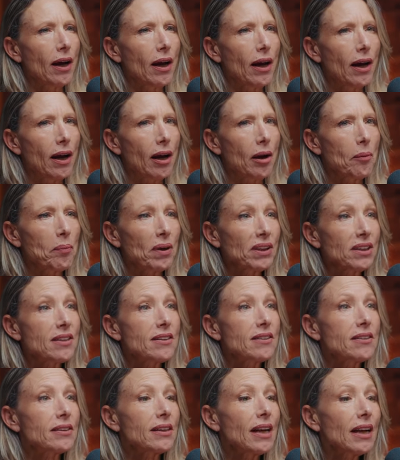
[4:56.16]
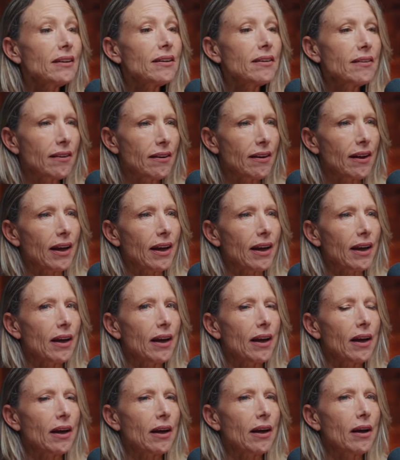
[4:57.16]
But it's another
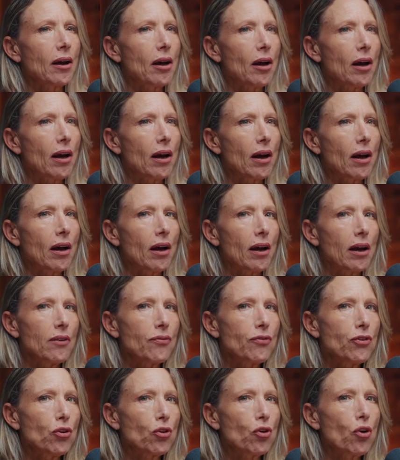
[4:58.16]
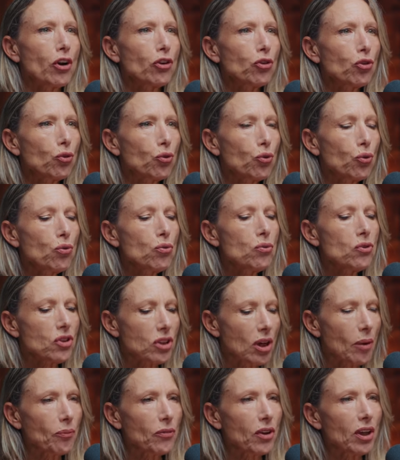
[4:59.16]
thing If you're going to do
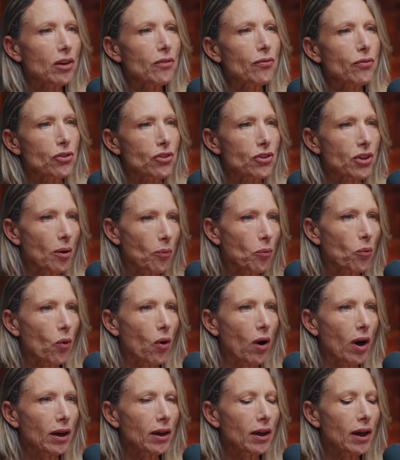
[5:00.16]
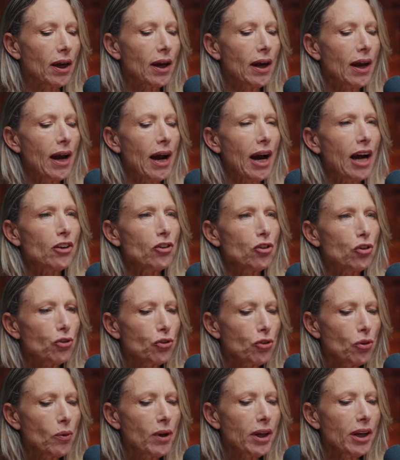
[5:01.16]
something for someone and you're
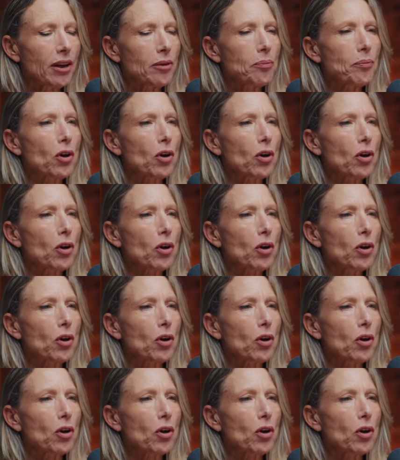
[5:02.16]
doing it